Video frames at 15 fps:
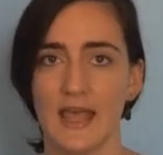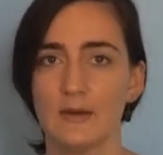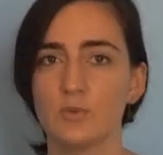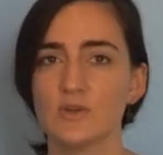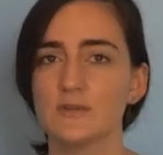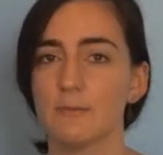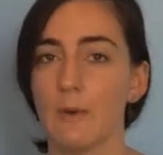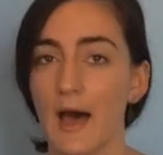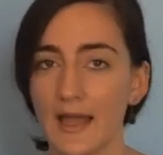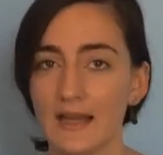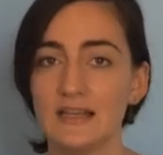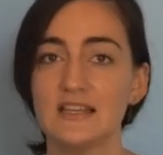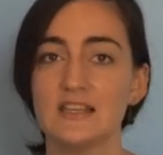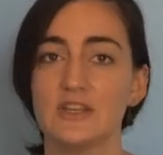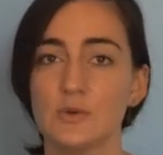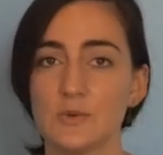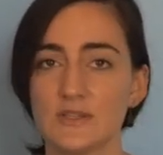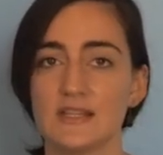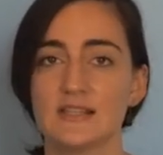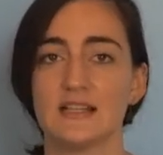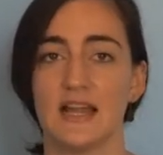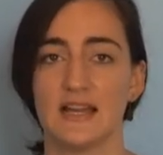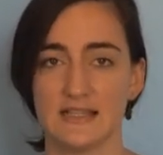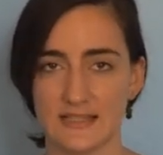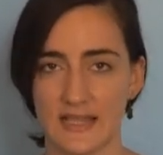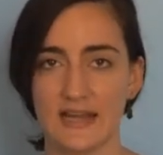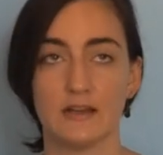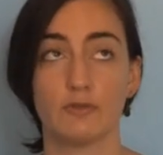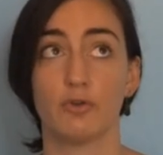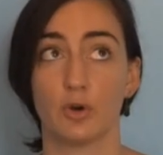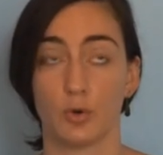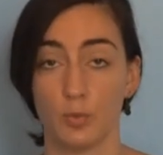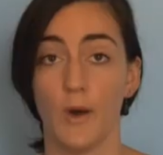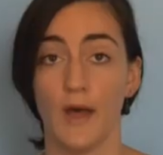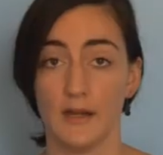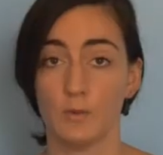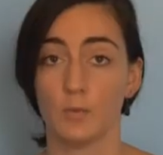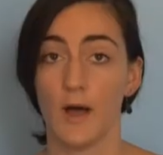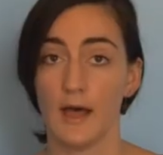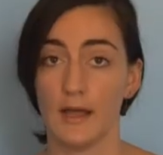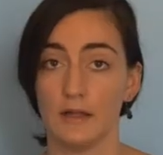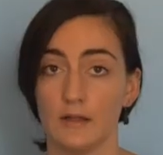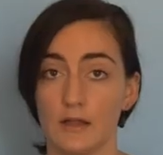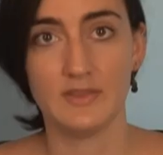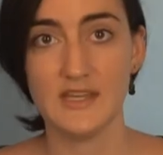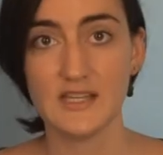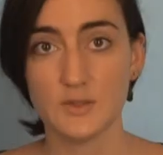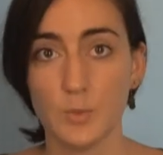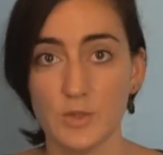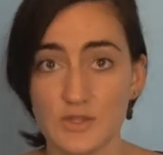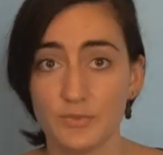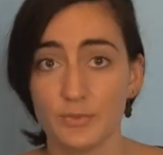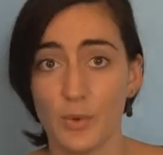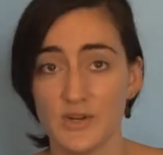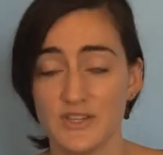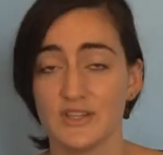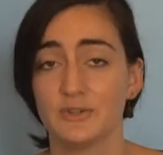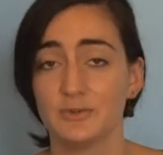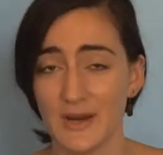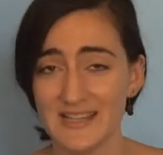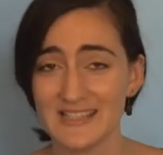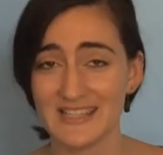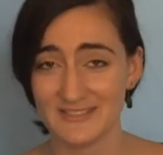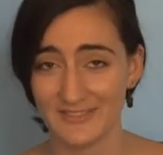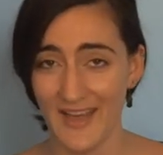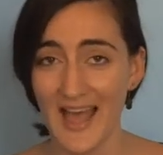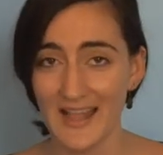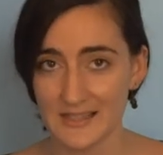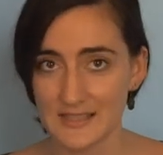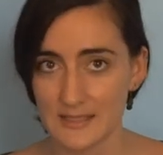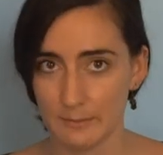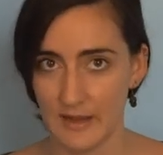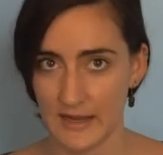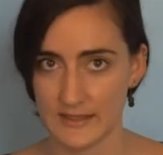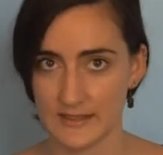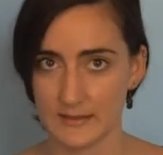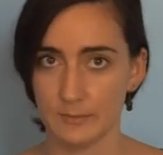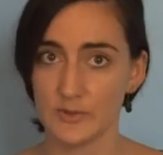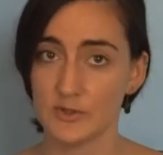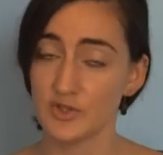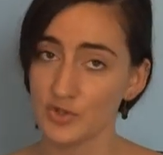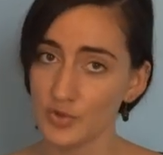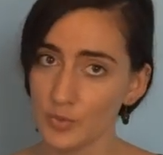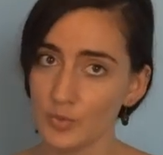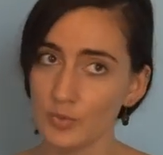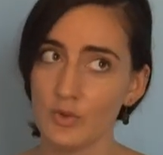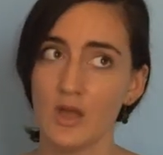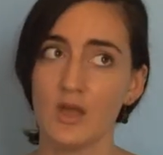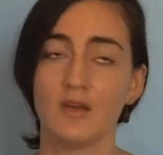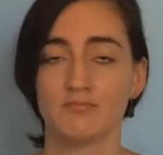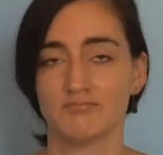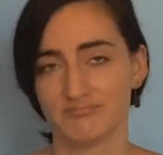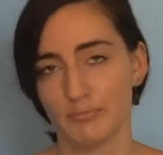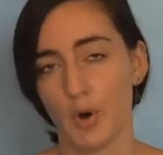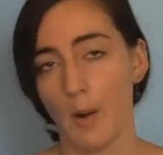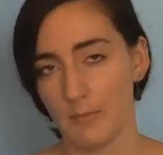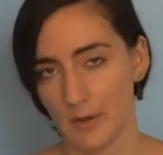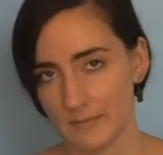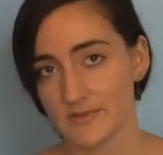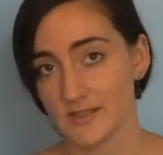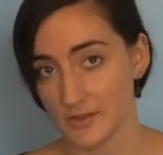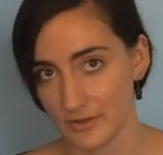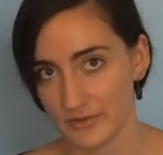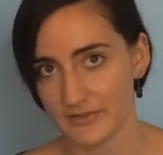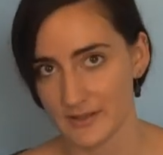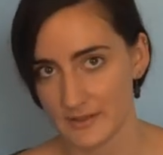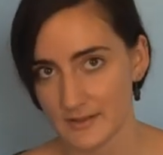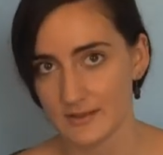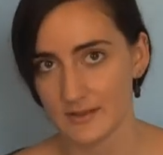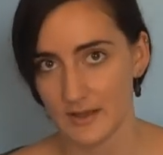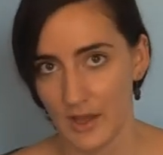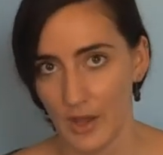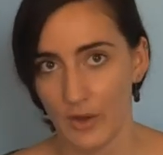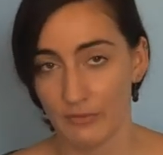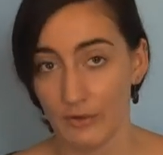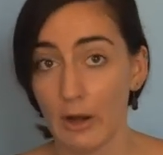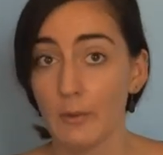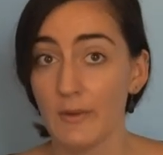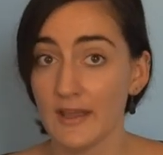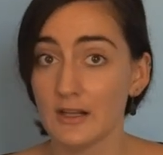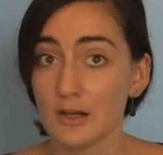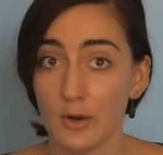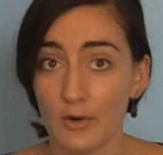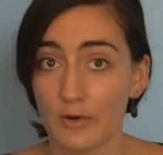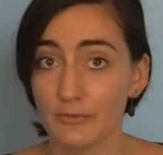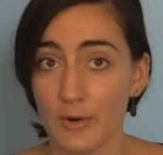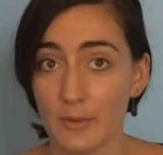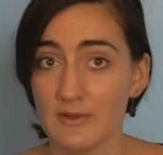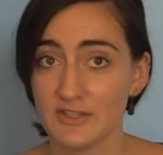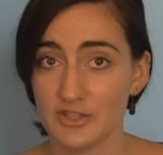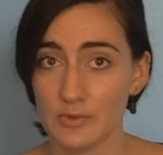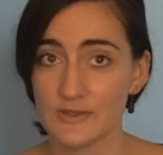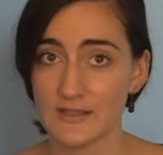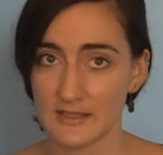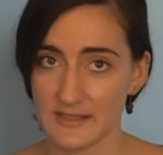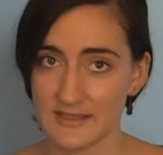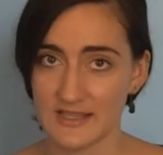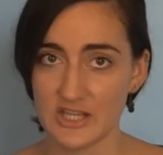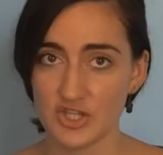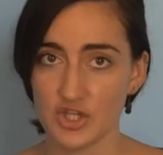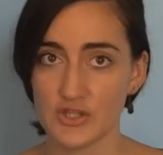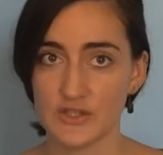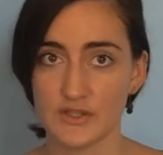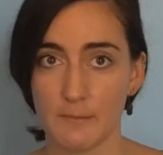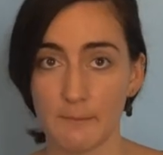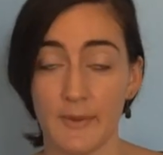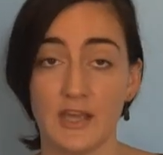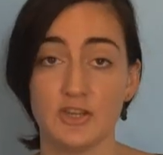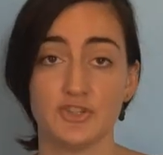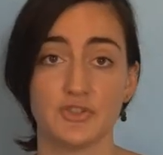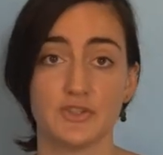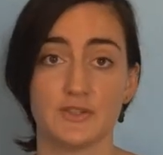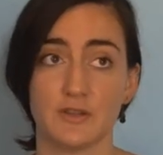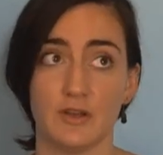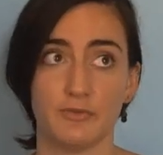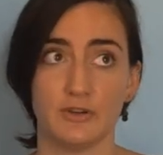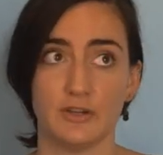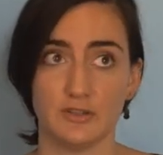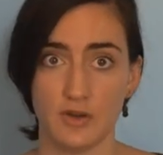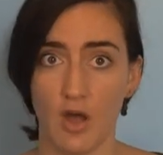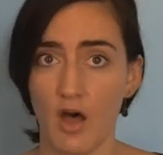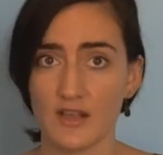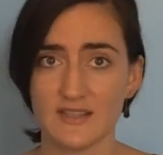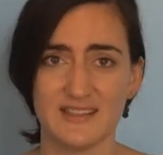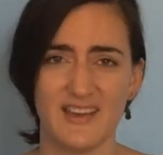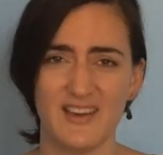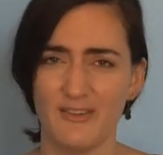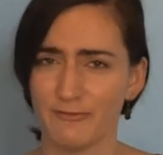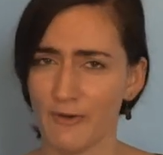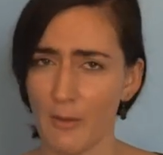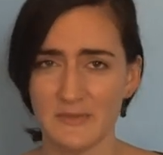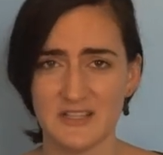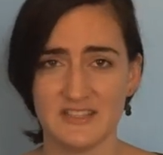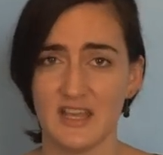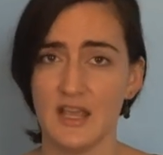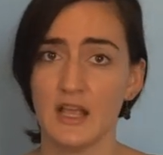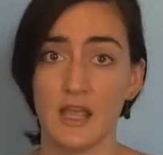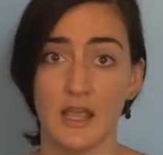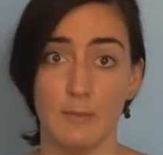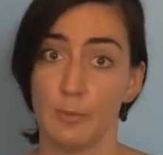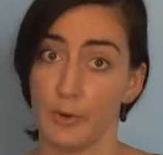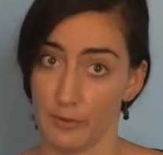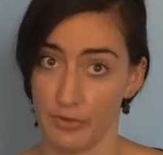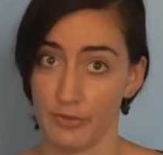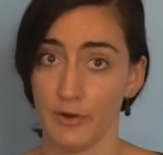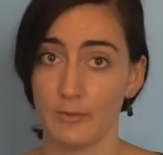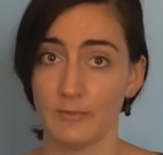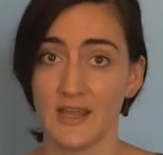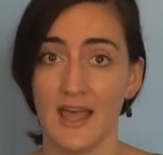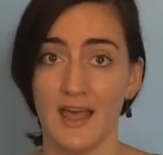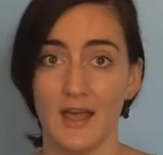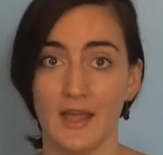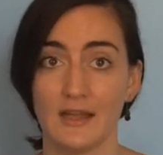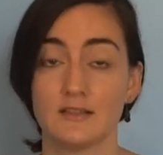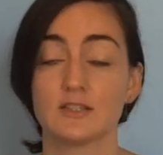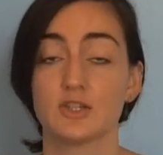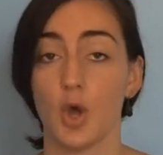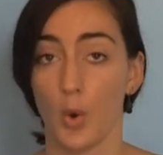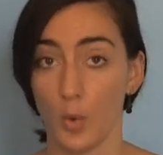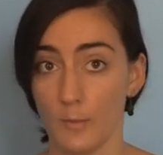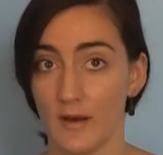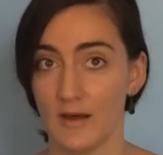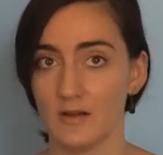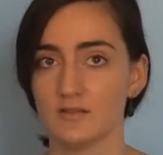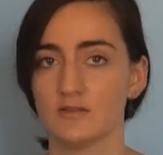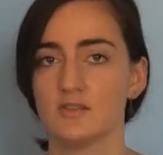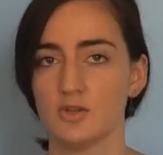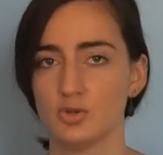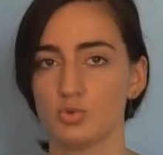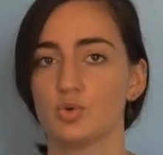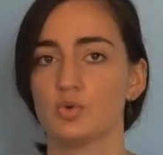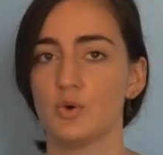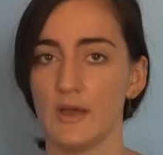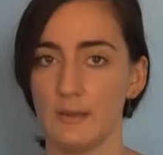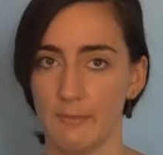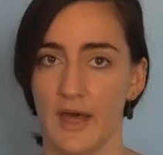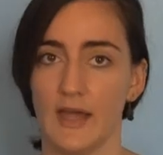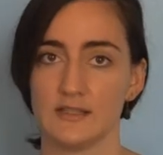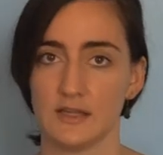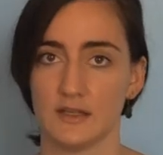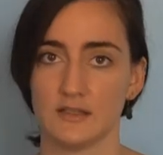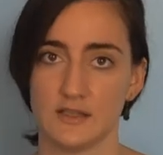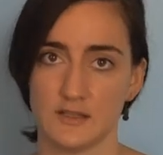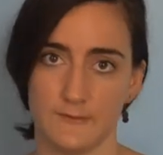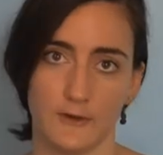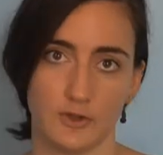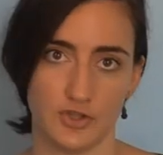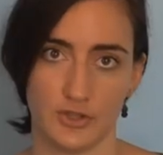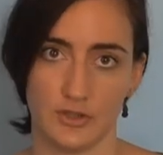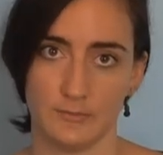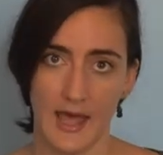it was widely used as an anesthetic for quite a while. This was of course a great advance in medicine, but soon problems surfaced. Following chloroform-induced anesthesia, some patients suffered nausea, vomiting, hyperthermia, and coma due to hepatic dysfunction.